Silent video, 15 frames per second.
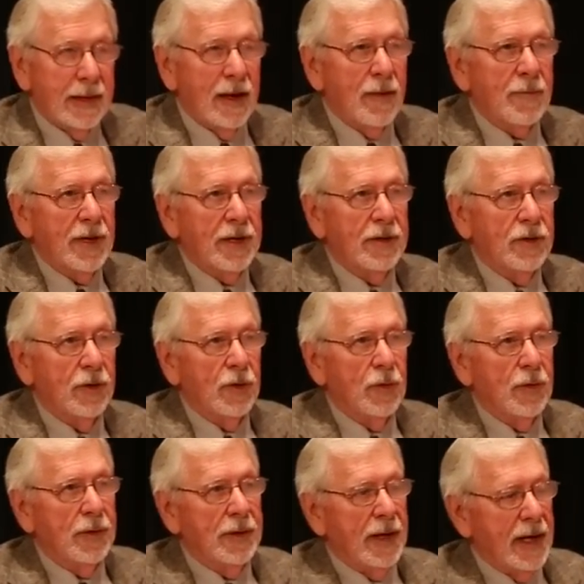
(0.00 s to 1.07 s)
Now I'm going to
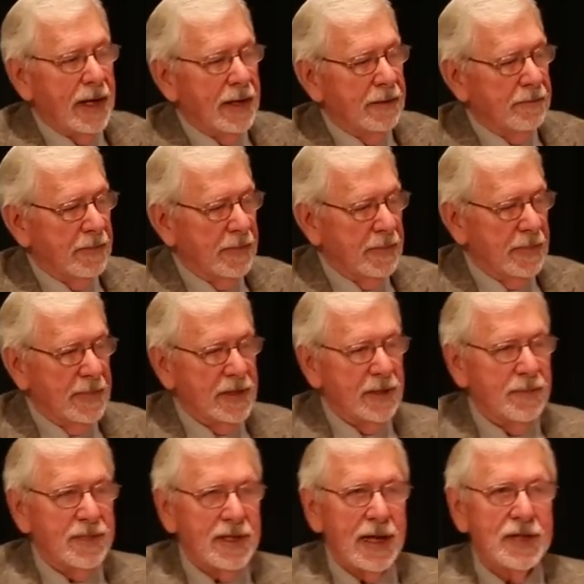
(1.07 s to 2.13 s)
do uh
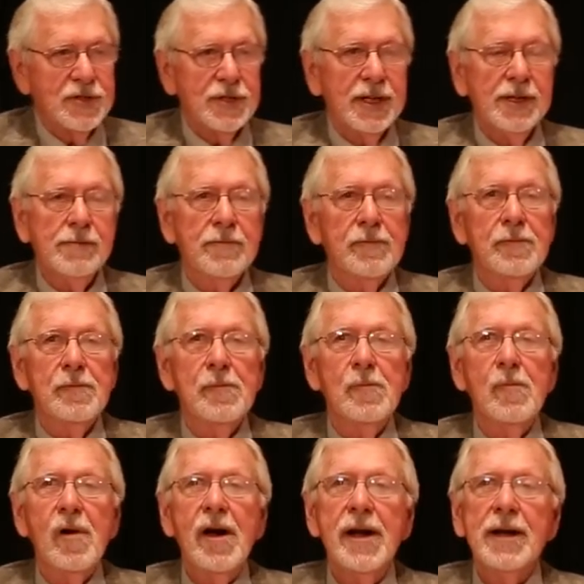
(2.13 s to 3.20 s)
some testing,
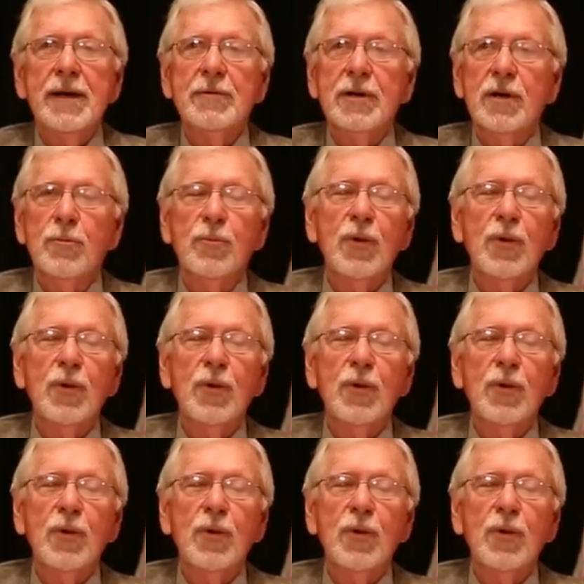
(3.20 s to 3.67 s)
and I want to